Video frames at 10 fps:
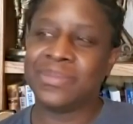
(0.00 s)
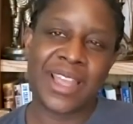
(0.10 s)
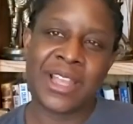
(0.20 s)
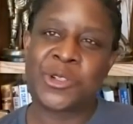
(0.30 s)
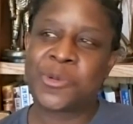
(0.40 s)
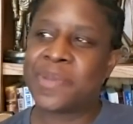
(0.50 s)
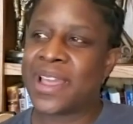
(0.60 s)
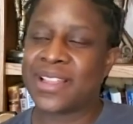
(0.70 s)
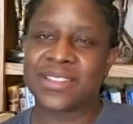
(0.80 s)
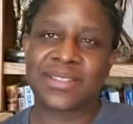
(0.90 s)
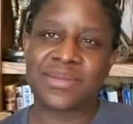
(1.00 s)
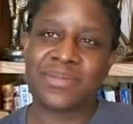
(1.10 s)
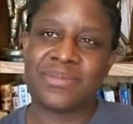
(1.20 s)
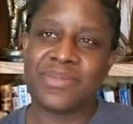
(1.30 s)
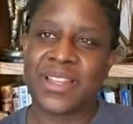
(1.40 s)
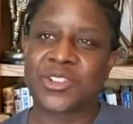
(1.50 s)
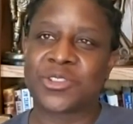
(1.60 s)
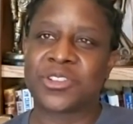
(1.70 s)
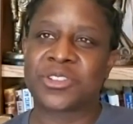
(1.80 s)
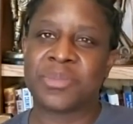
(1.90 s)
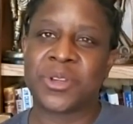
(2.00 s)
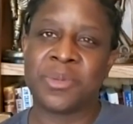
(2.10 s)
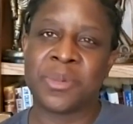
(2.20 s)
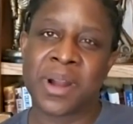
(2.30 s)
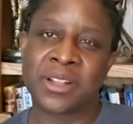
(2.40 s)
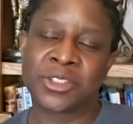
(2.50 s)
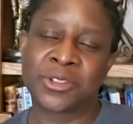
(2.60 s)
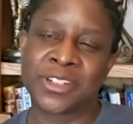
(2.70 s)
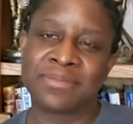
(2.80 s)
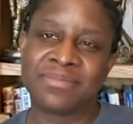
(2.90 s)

to hedge your bets, make sure there's some human monitoring.